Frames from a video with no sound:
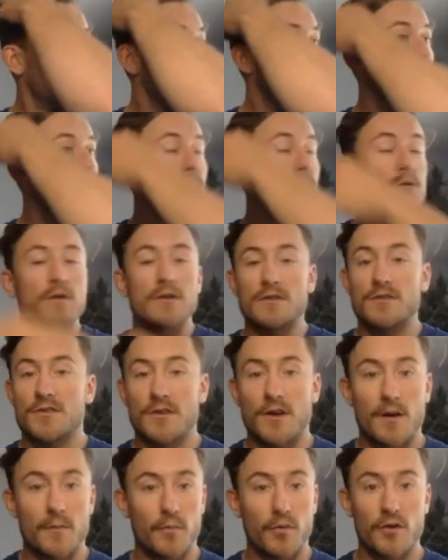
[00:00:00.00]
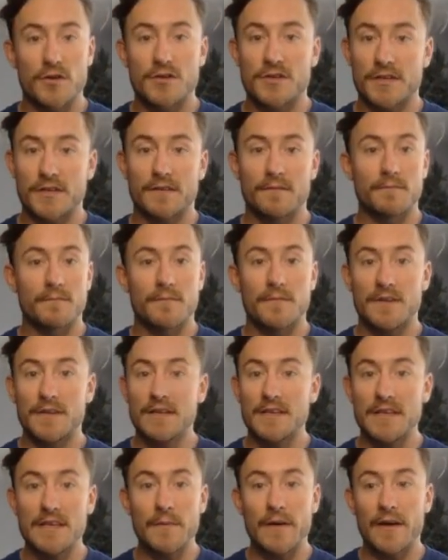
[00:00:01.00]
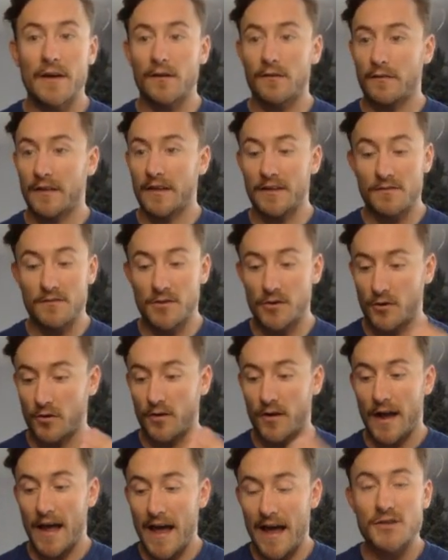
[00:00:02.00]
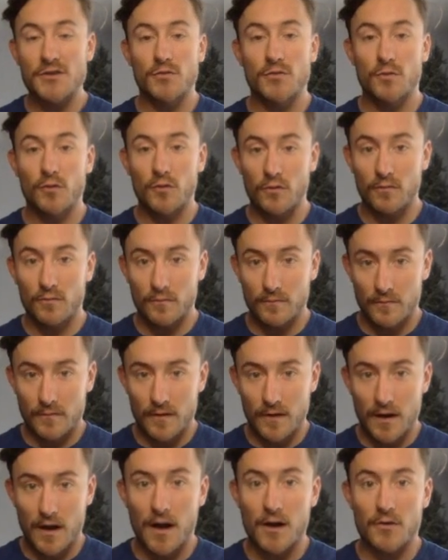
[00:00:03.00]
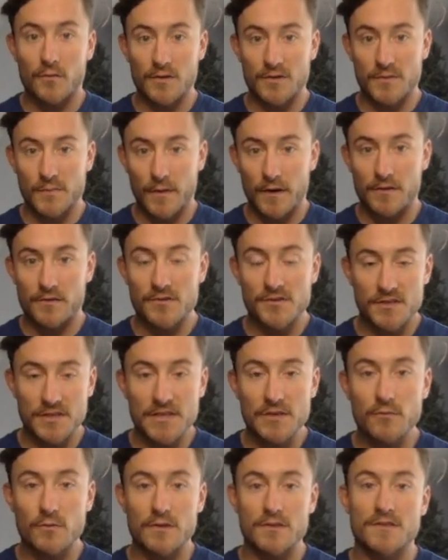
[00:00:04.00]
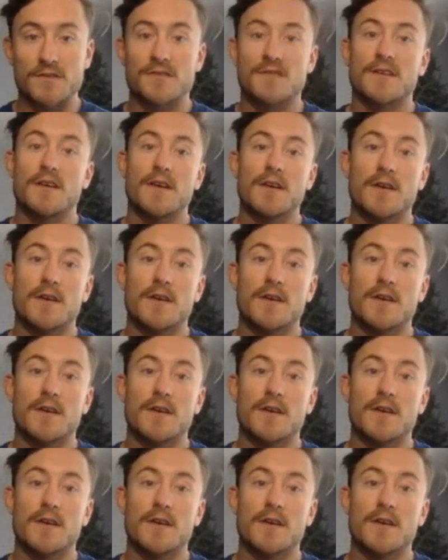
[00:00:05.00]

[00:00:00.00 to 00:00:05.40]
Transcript: You can start pushing email, like your actual autoresponder sequence,